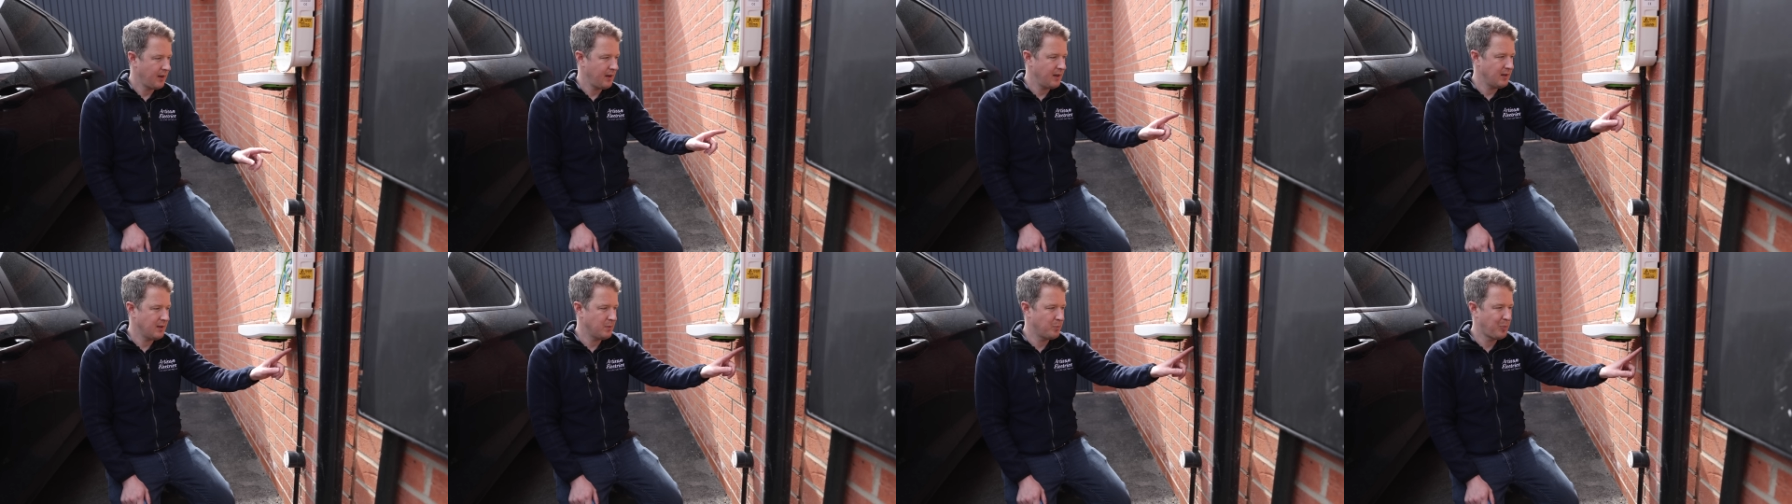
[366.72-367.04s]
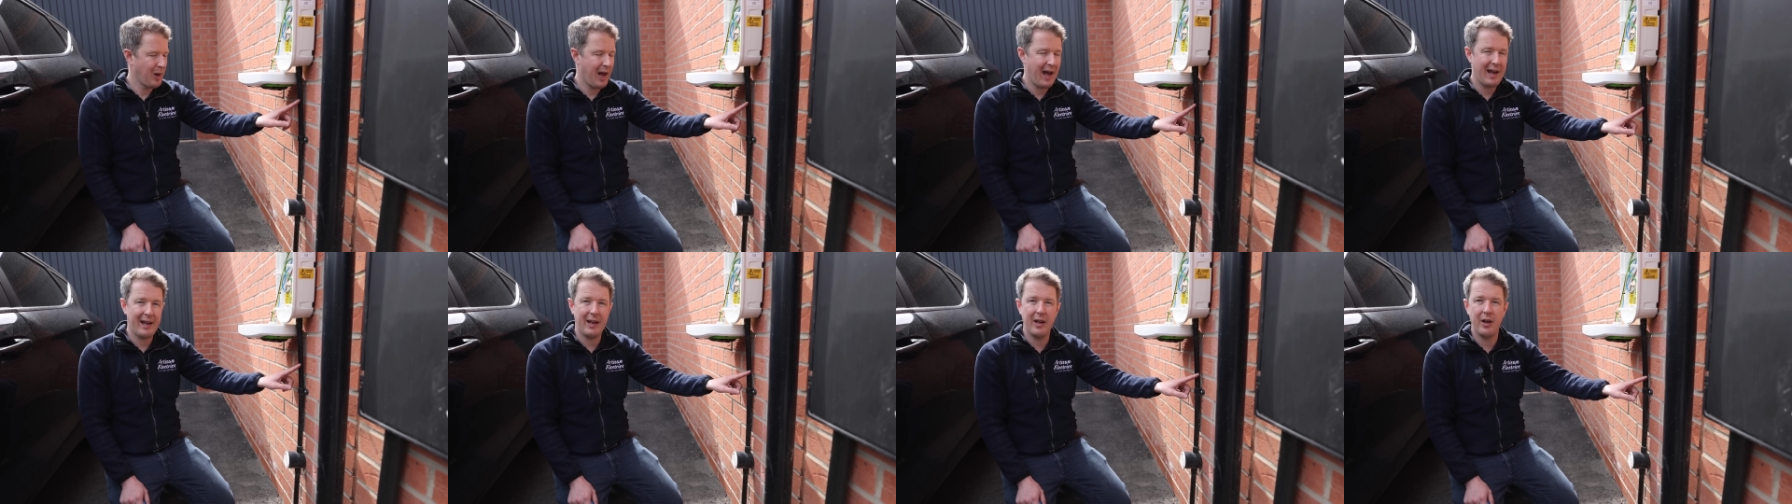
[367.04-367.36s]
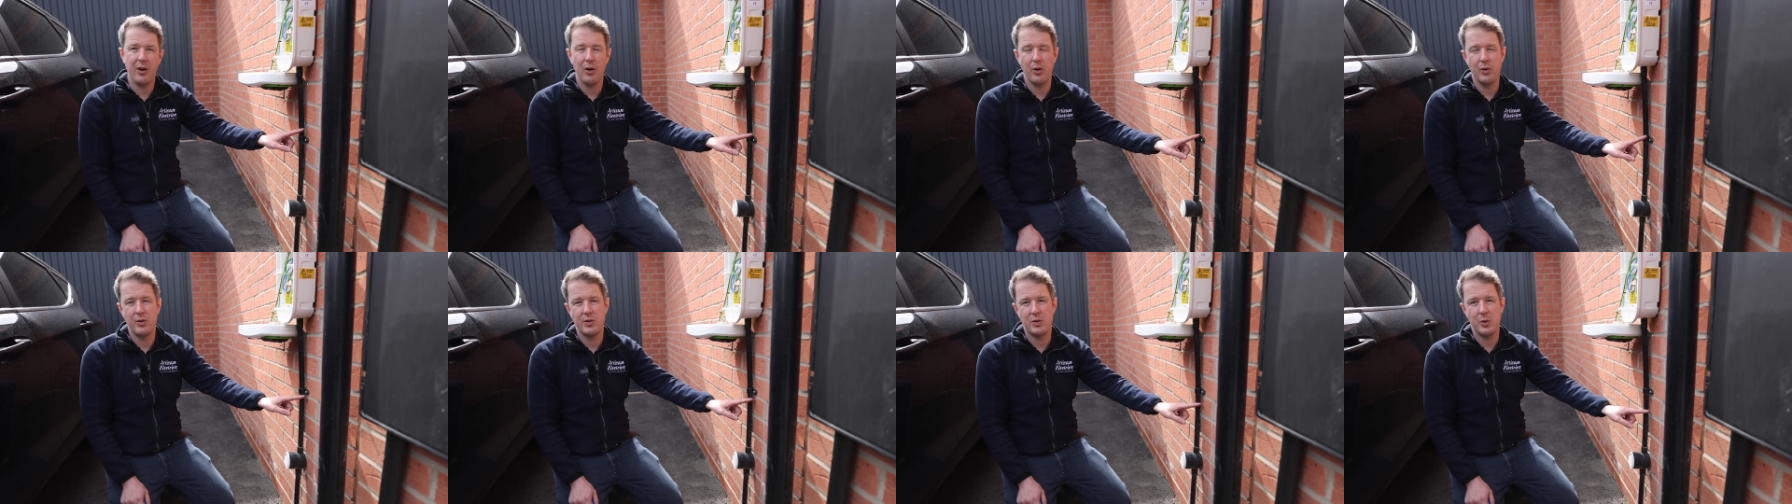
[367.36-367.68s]
this black
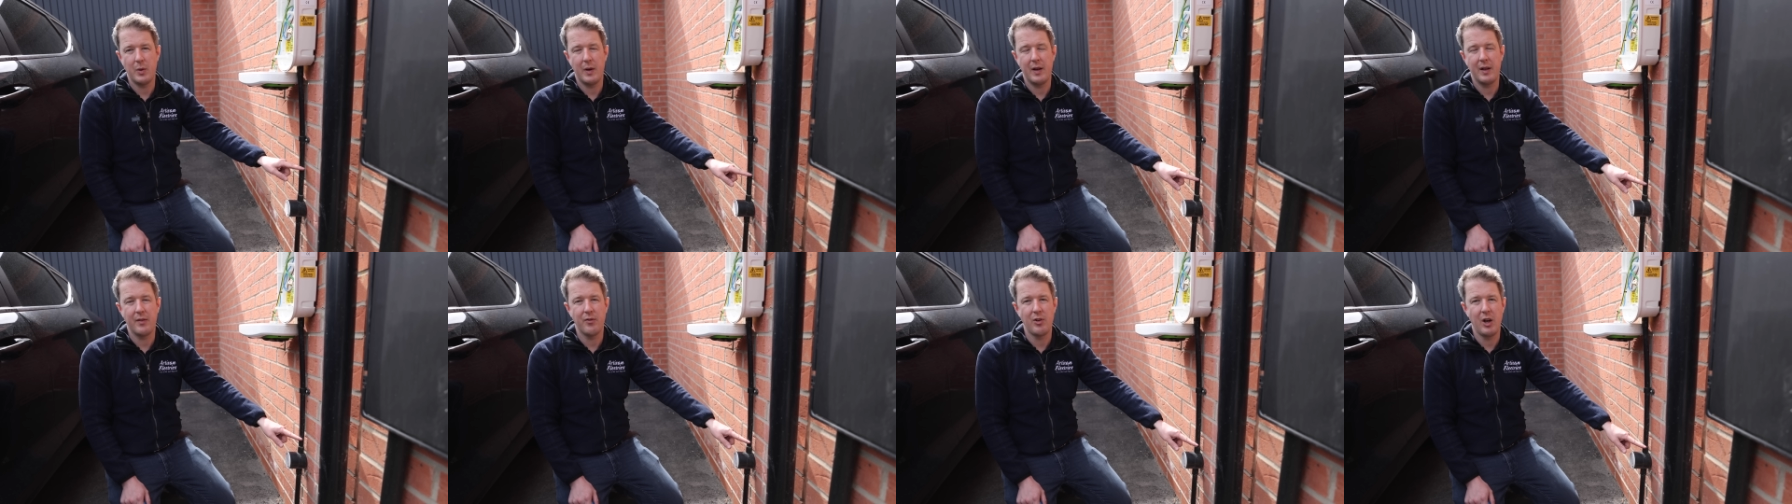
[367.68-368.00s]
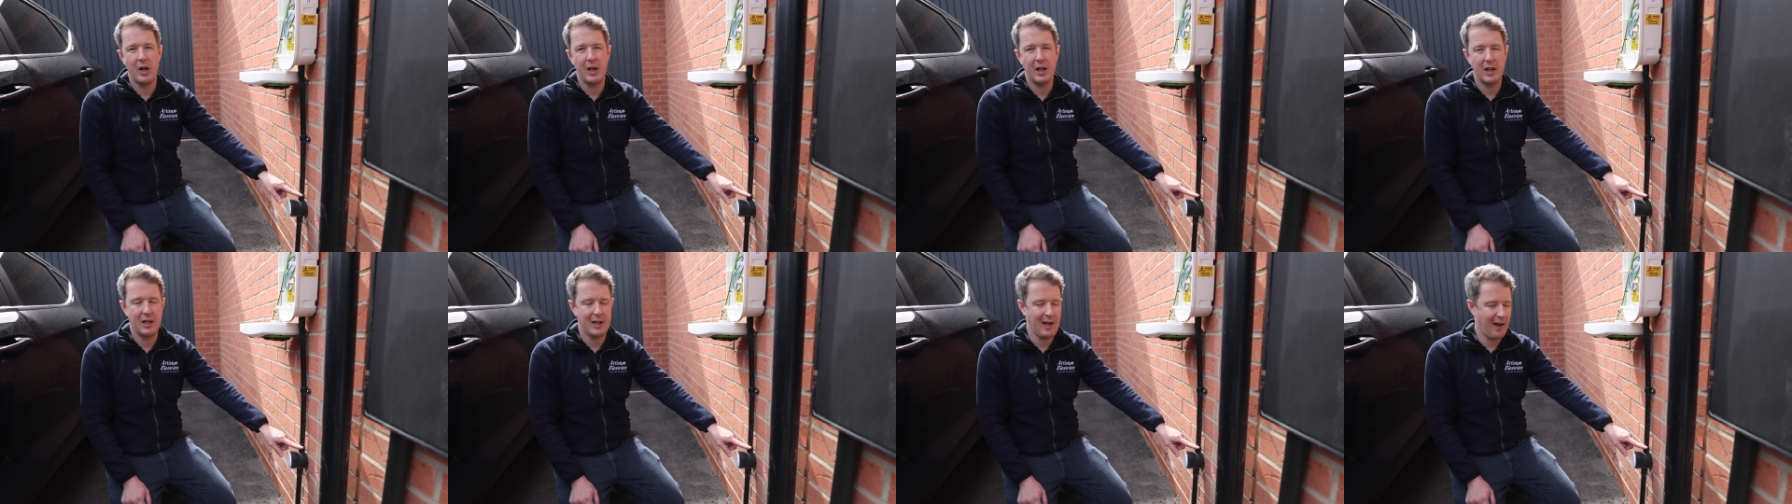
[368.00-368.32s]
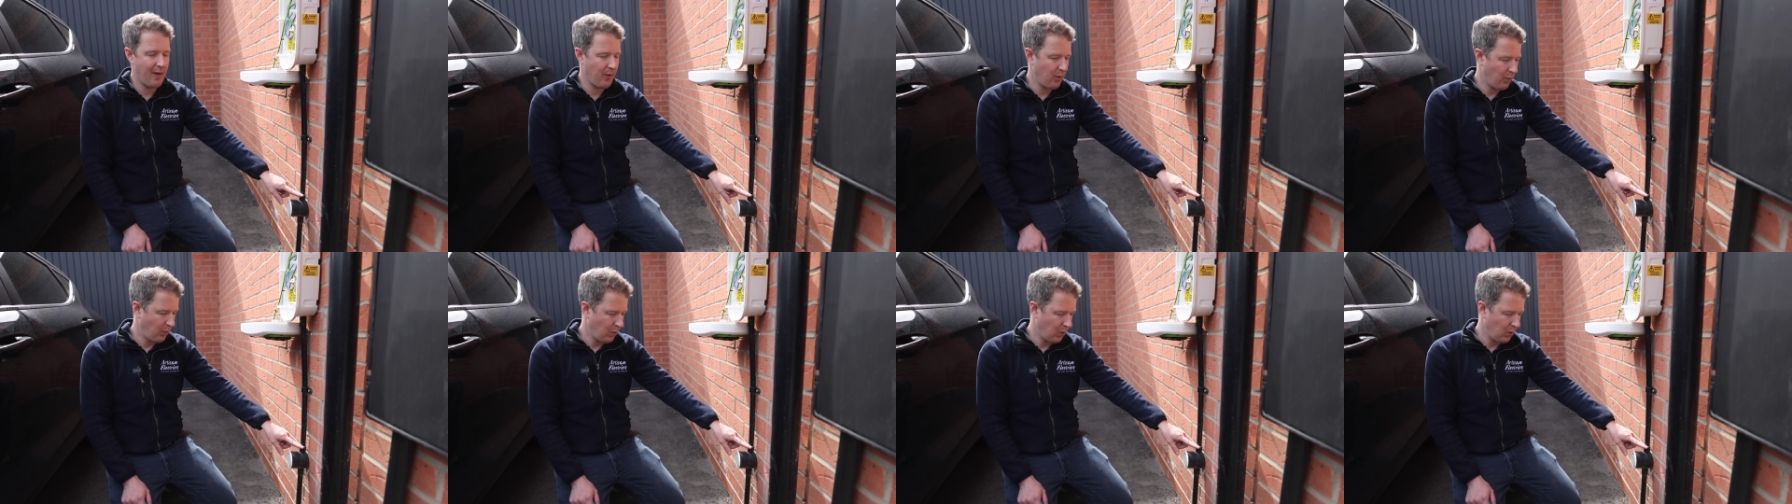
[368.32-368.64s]
conduit running
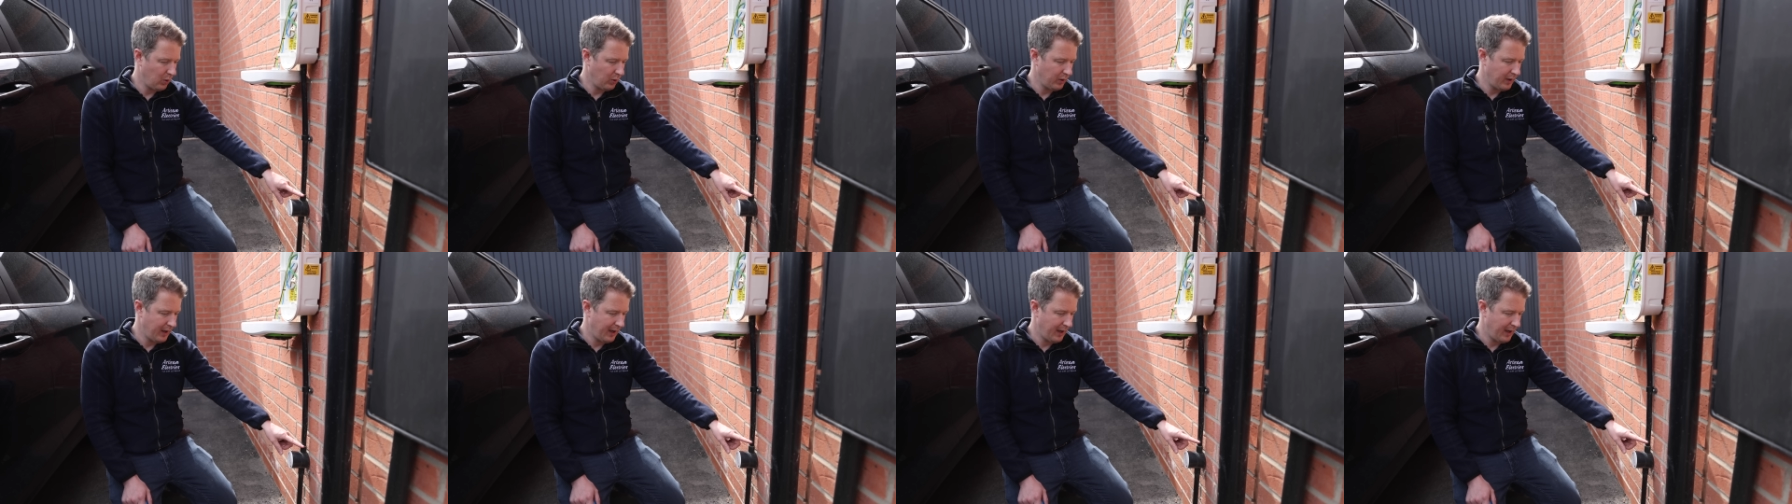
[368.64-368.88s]
down the wall